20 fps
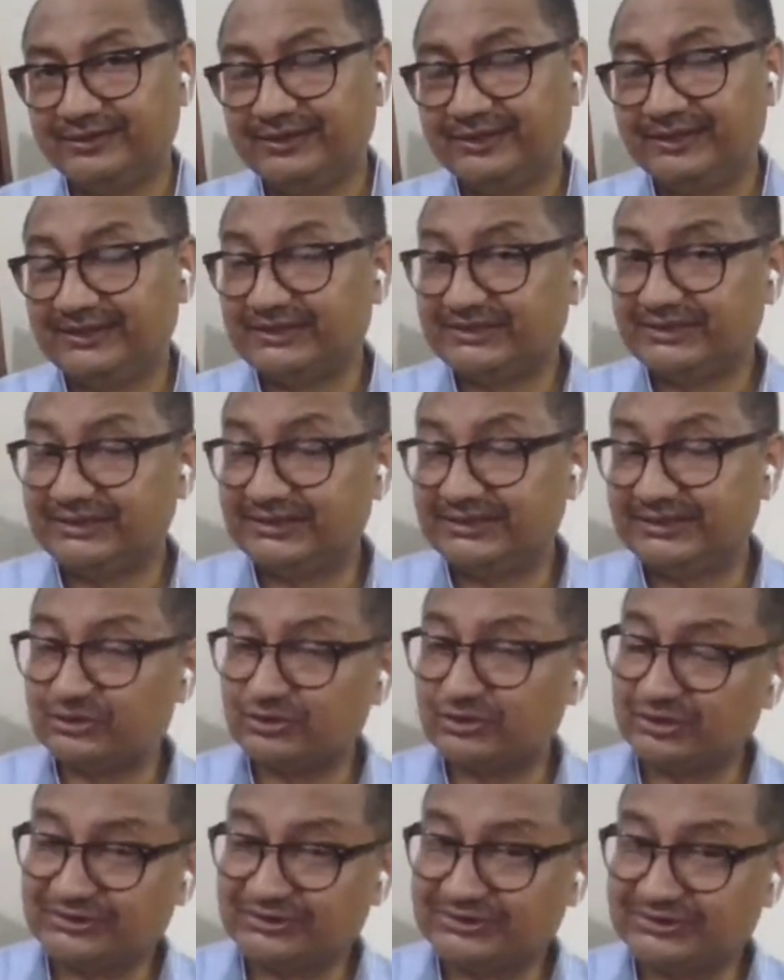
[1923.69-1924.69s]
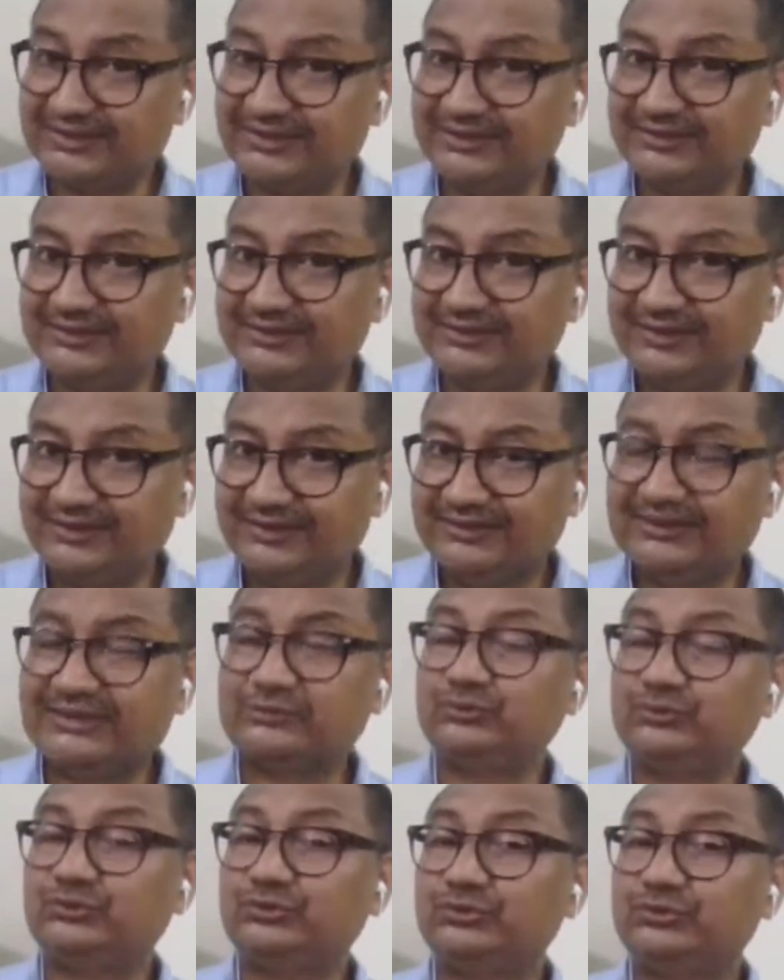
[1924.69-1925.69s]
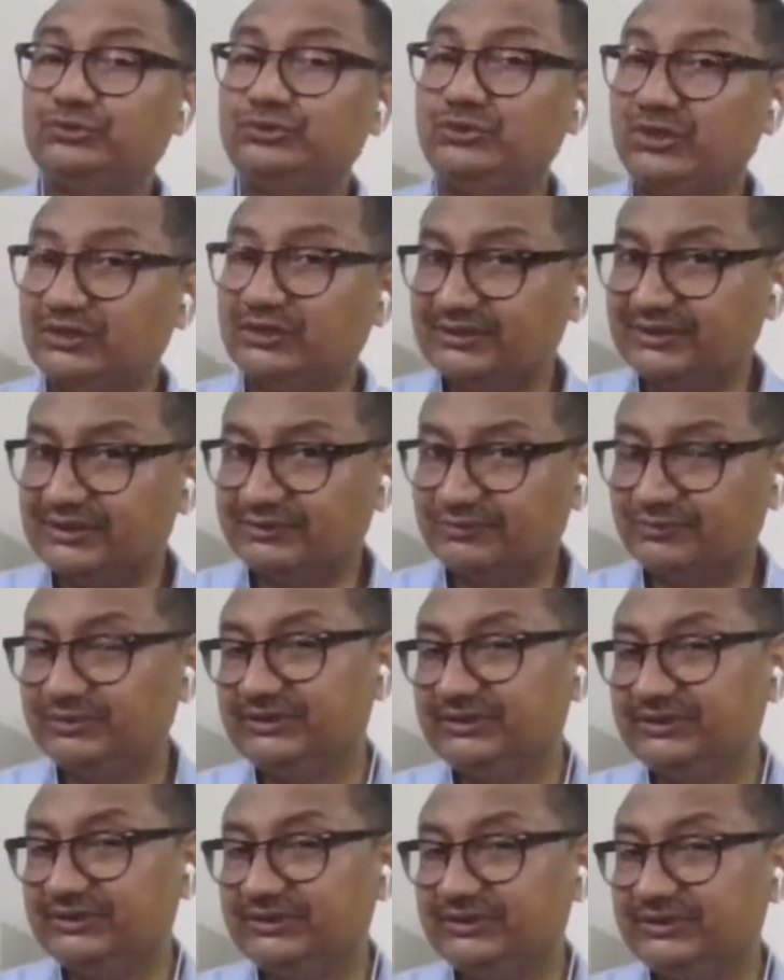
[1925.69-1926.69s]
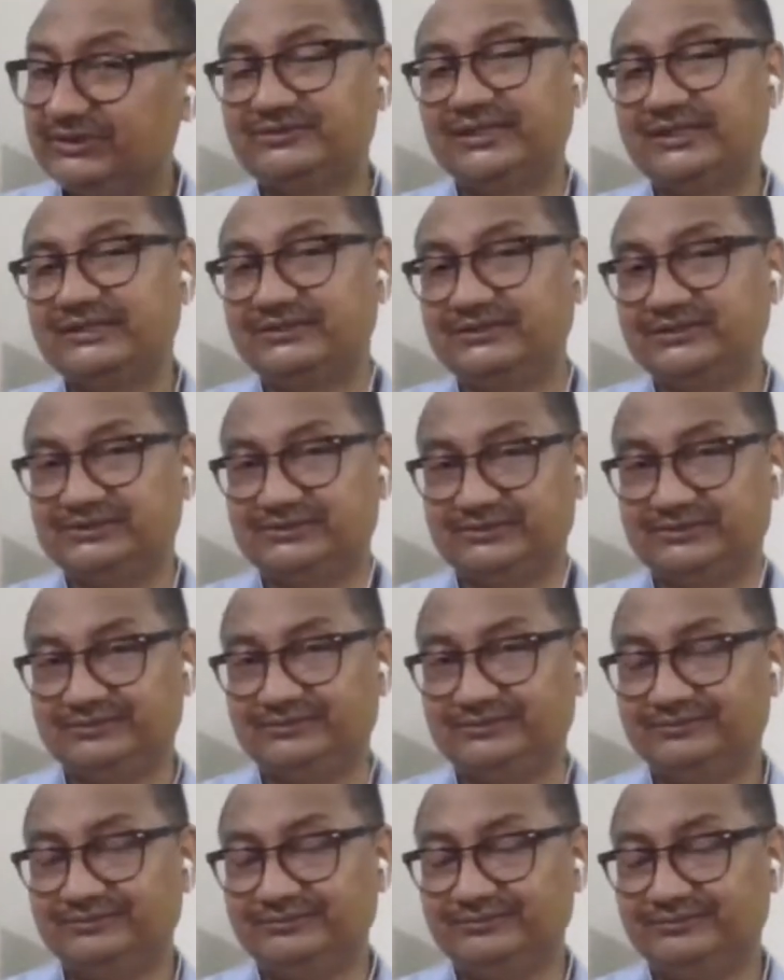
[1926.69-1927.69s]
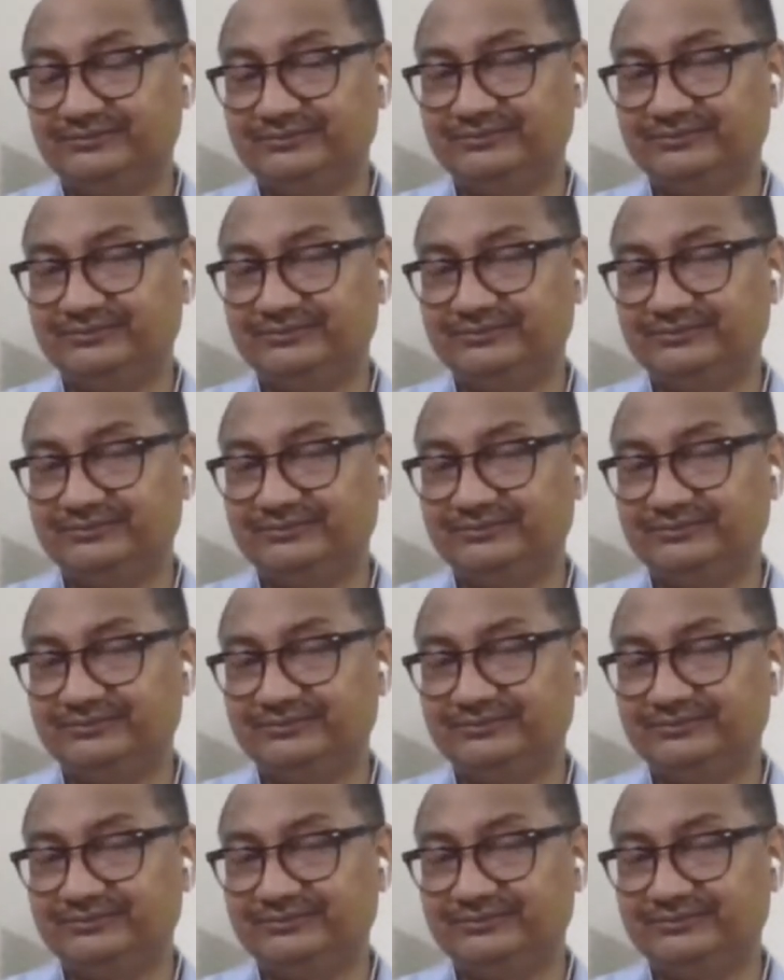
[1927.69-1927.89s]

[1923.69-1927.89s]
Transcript: it is he's not saying that we should not take to industrialization.